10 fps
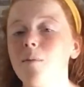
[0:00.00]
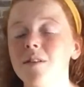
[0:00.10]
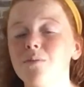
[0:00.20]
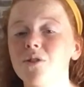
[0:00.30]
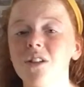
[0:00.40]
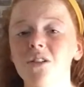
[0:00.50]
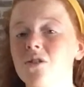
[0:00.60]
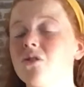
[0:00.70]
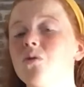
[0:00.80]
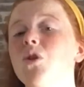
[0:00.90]
It's much easier
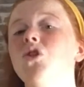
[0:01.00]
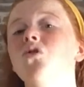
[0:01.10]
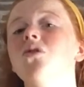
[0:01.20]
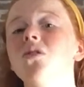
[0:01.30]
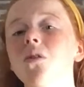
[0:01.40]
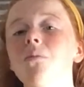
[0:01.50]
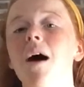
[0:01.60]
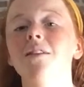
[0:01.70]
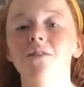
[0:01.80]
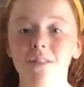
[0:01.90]
just to adjust them,
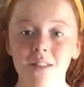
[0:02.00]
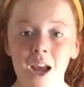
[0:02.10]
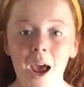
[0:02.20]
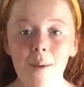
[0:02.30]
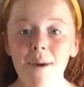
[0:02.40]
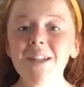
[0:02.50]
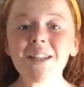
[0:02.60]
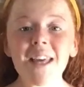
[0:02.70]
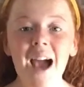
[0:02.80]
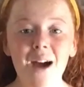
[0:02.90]
and just make sure
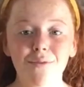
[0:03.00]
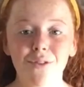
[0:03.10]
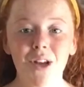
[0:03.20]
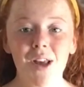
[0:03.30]
that you have good